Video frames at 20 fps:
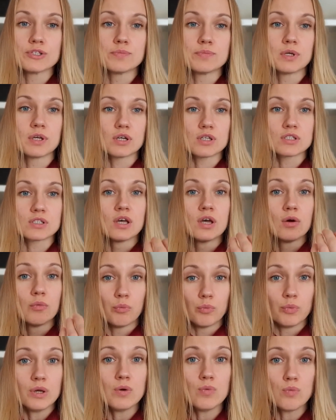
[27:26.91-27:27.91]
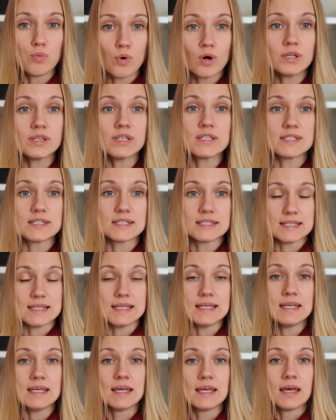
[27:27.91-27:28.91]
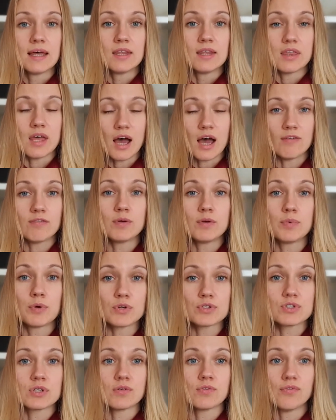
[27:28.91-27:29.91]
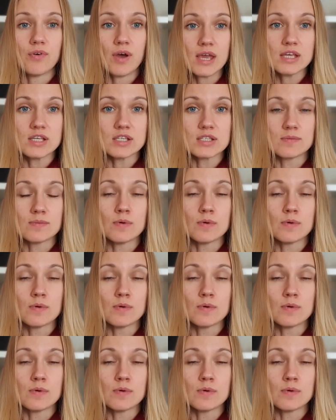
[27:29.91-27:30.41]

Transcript: because we want to see the other person's face.